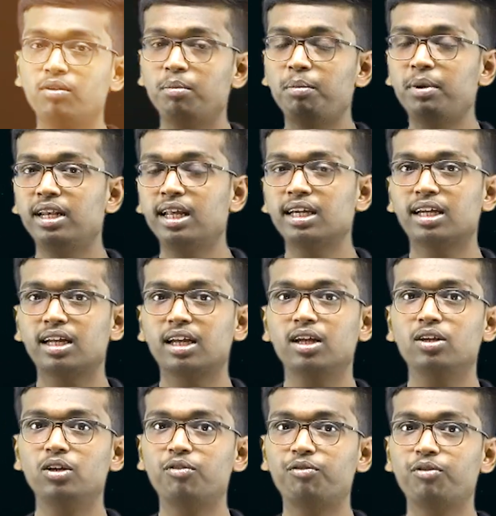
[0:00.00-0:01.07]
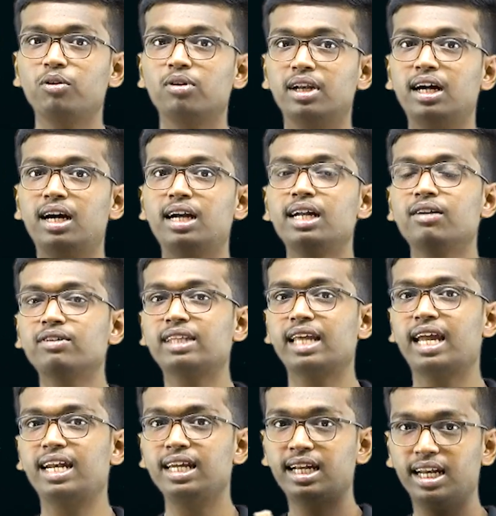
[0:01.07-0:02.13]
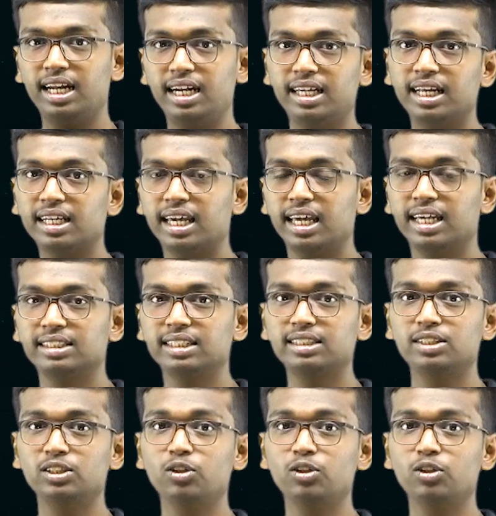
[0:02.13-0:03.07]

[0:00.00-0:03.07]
would be like, if you learn it with any clinical cases,